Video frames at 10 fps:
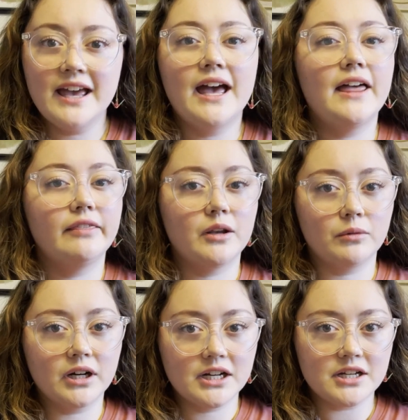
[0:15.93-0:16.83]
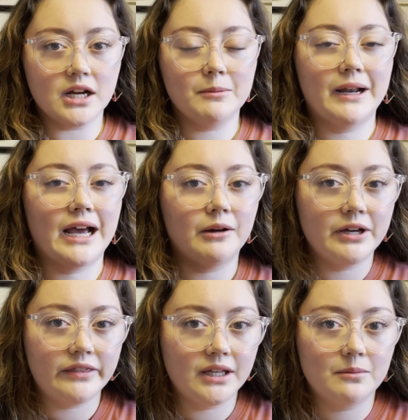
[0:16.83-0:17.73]
And then we're going to talk about how I
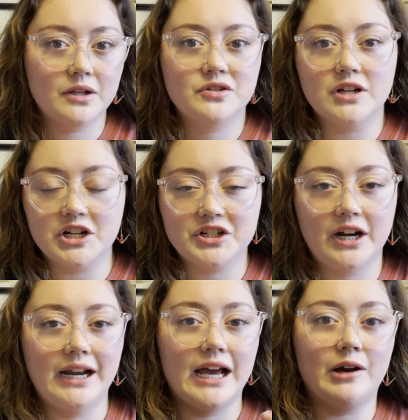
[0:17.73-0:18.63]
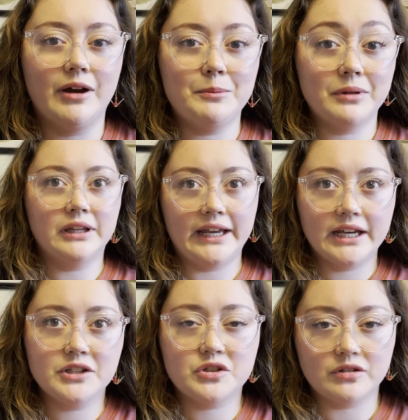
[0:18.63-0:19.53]
think about structure and how I
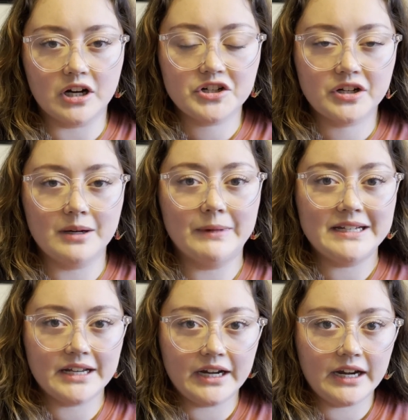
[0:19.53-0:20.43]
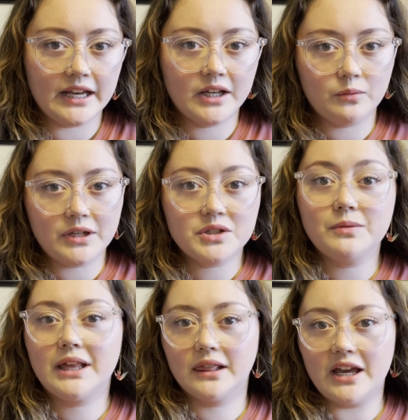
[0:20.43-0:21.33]
plan structure in my day-to-day and
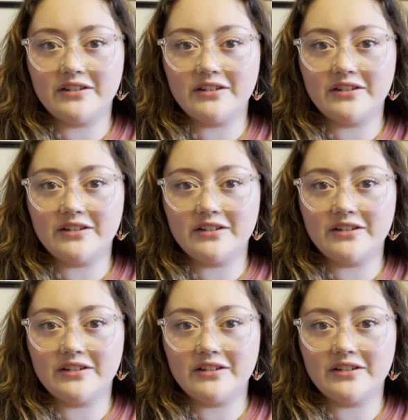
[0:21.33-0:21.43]
week-to-week life.